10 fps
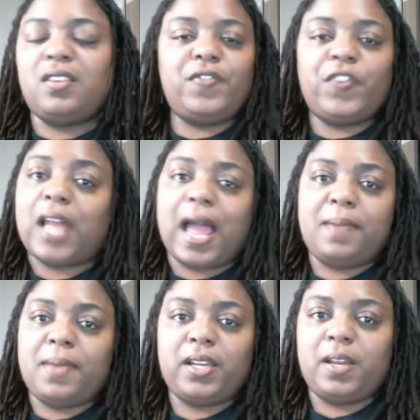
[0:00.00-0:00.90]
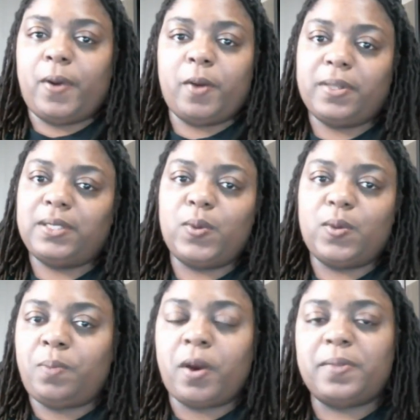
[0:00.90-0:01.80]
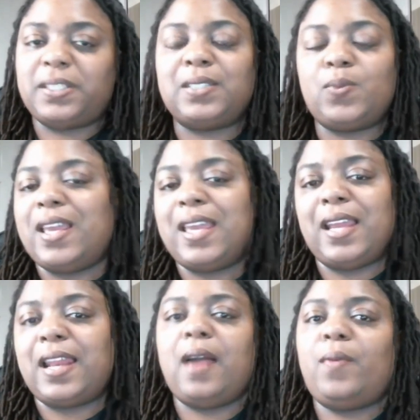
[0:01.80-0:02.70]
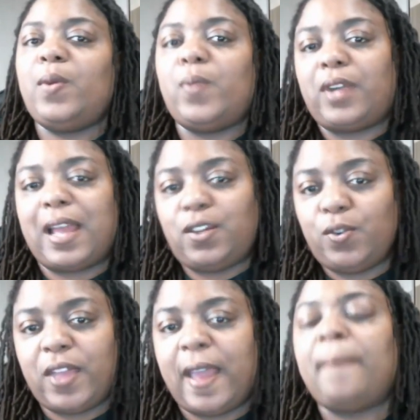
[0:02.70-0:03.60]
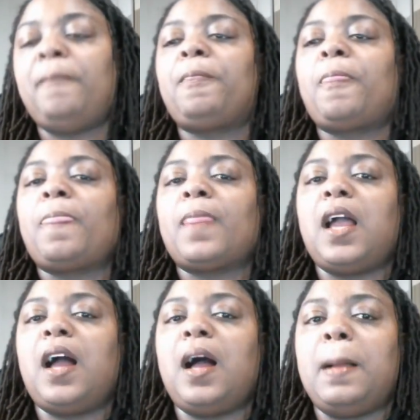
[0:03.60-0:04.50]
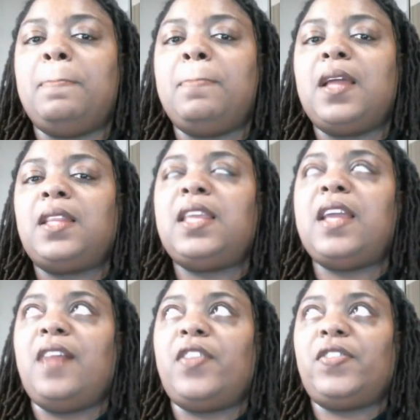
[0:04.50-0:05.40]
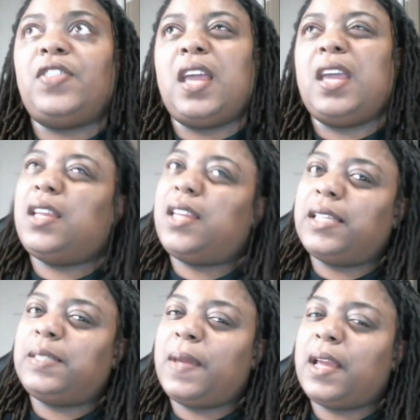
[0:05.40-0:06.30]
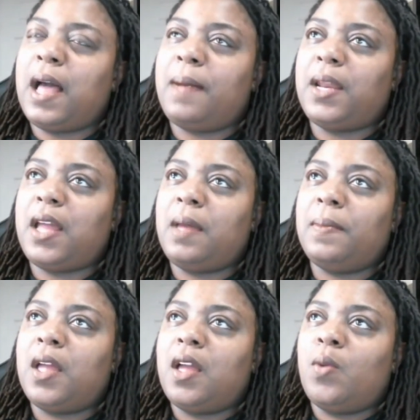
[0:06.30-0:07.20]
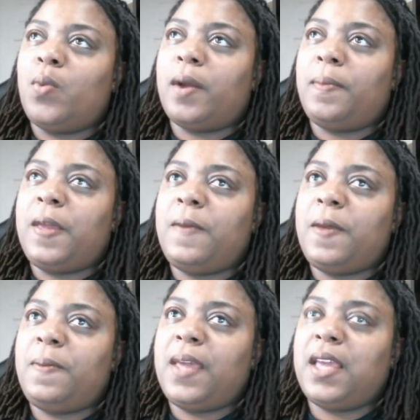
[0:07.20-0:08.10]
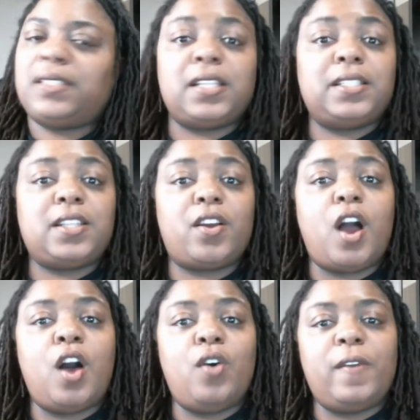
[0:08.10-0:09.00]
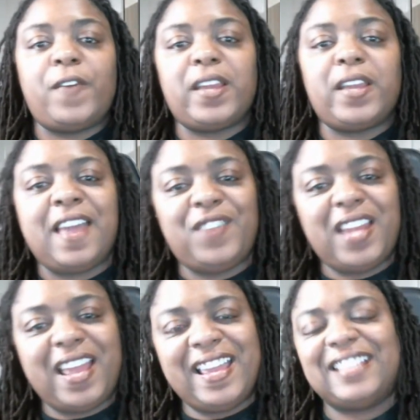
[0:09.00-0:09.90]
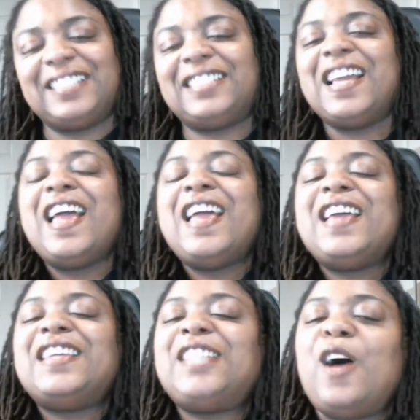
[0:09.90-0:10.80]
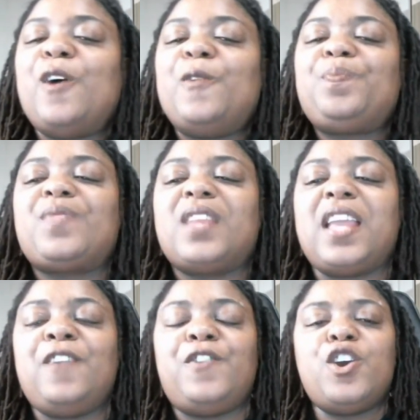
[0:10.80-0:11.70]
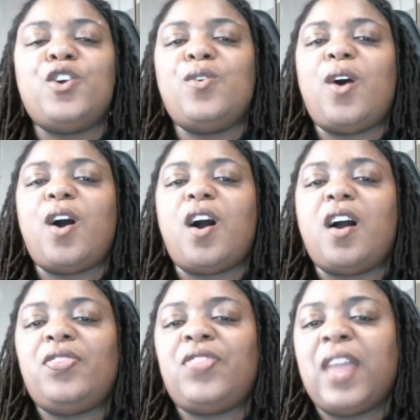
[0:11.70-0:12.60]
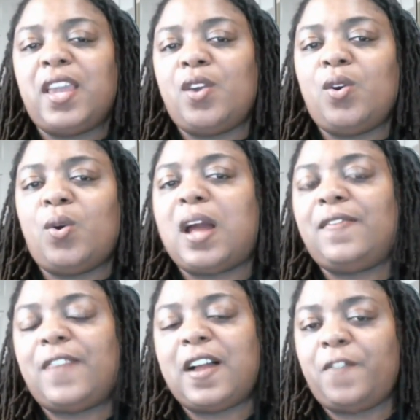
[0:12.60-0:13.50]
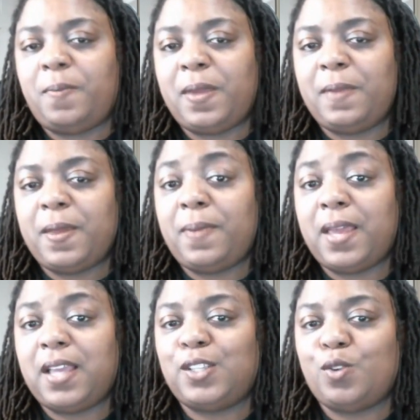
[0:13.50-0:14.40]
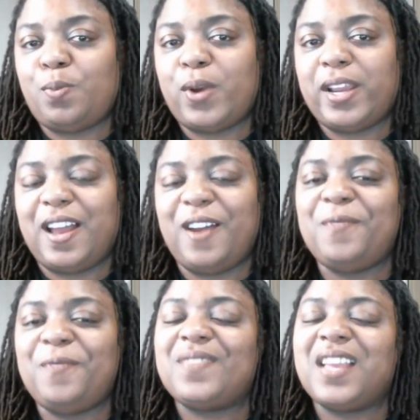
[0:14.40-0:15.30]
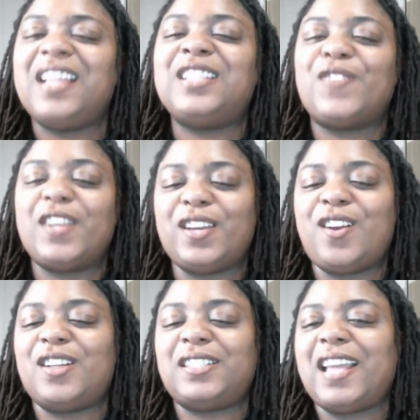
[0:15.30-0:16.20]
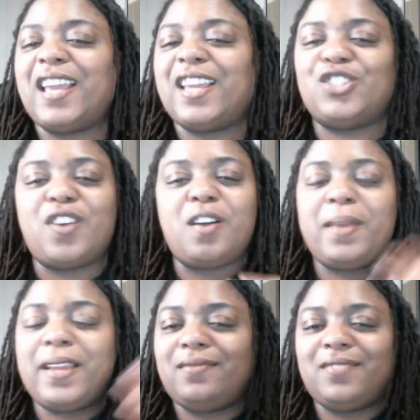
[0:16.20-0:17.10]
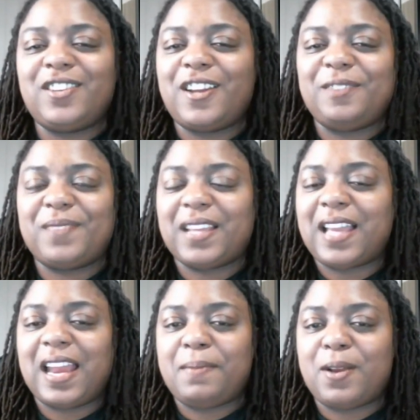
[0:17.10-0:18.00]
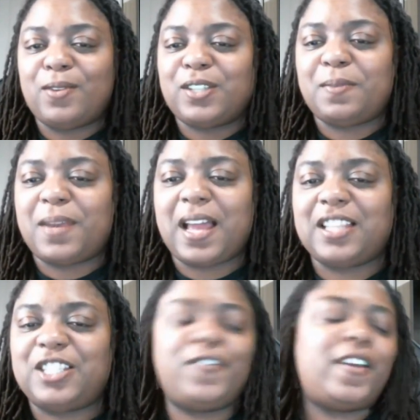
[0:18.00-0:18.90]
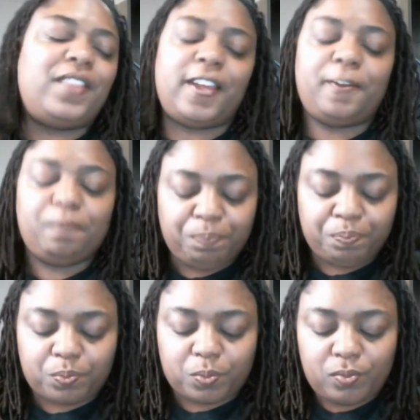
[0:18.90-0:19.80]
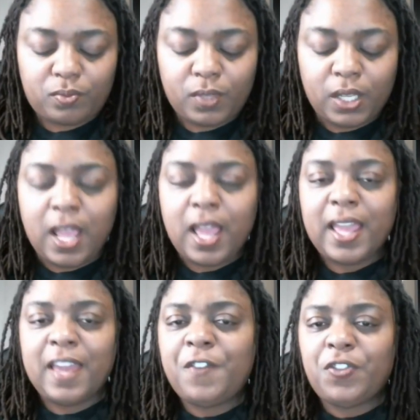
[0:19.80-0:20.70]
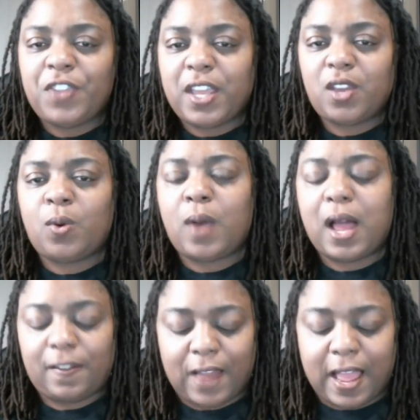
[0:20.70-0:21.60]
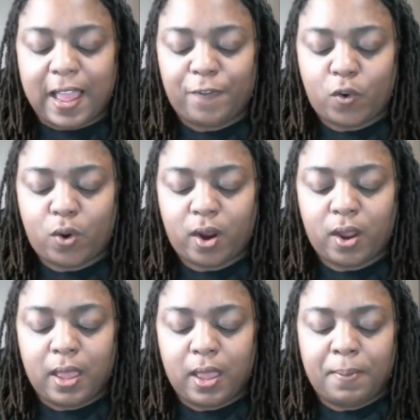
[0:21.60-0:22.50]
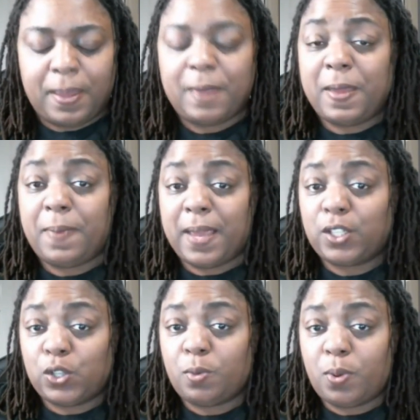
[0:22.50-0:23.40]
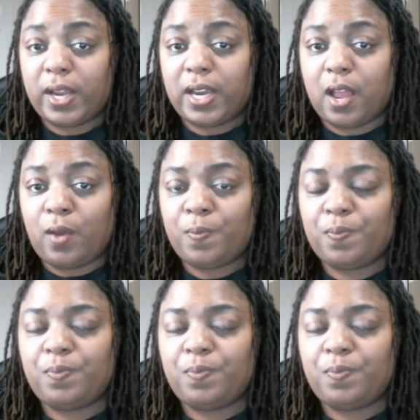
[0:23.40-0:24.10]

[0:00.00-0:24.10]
for liability purposes, we will not do that. The other thing that's been coming up where PPP is concerned, the forgiveness. So if you think you qualify for PPP 2.0, it's really called second draw, but got to have my own terminology for everything. If you think you qualify for PPP 2.0,